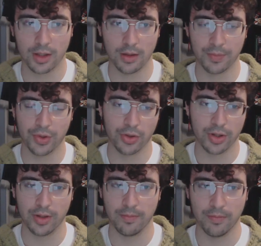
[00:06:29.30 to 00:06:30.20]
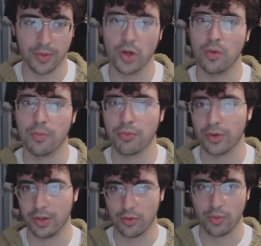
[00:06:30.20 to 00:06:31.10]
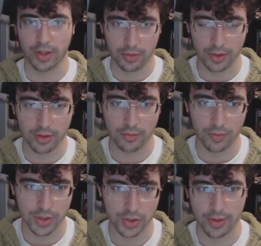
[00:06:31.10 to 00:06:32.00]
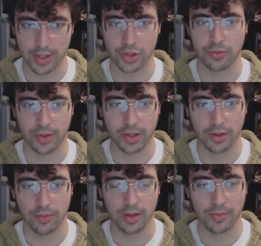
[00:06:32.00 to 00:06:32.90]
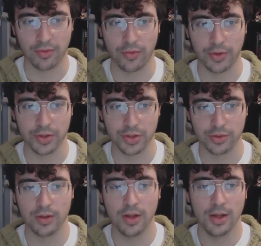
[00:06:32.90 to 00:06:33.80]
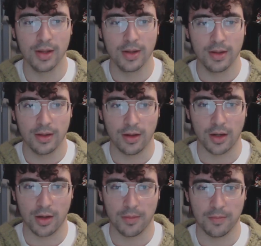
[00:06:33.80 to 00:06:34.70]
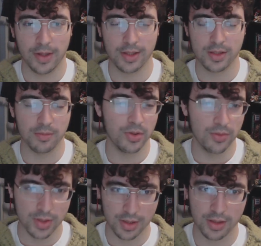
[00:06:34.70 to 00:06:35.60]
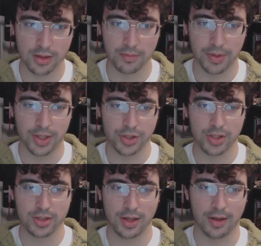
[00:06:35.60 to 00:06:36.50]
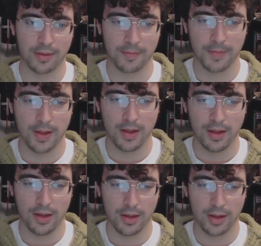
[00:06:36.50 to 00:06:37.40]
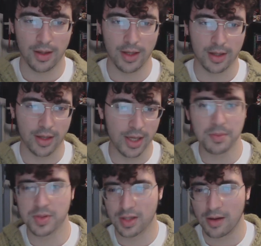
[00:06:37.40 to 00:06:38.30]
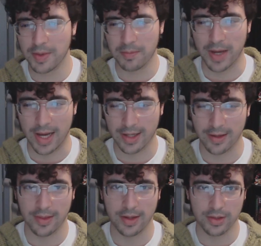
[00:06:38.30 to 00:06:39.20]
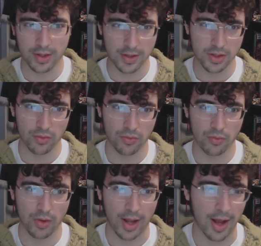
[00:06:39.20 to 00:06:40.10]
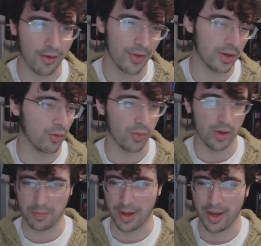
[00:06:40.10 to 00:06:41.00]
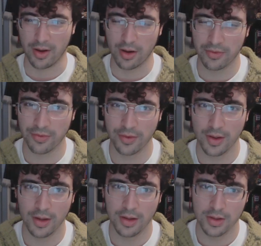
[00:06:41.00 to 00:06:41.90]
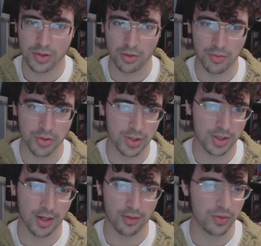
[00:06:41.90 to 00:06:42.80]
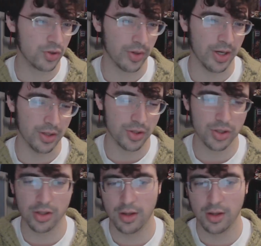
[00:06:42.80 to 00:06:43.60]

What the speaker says: You're gonna know pretty quickly once you're actually reading it what I'm referring to. It's amusing, but it's just like it keeps coming back, and then it doesn't have like a real payoff. So it was just kind of strange.